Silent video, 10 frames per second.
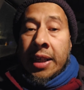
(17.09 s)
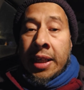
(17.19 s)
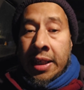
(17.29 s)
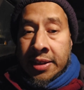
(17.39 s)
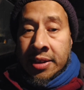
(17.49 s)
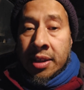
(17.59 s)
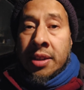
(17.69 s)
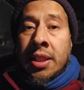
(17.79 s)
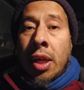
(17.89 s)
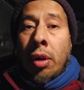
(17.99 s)
is
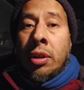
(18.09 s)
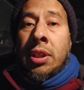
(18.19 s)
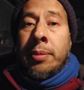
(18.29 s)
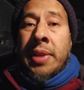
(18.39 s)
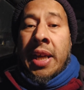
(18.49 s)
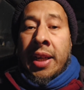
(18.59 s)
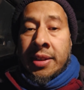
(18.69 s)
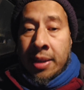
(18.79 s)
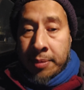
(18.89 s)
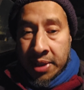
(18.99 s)
the ultimate
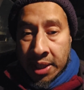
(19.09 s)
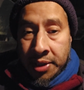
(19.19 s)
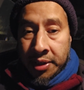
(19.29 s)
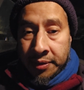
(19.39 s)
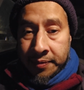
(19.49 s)
examination.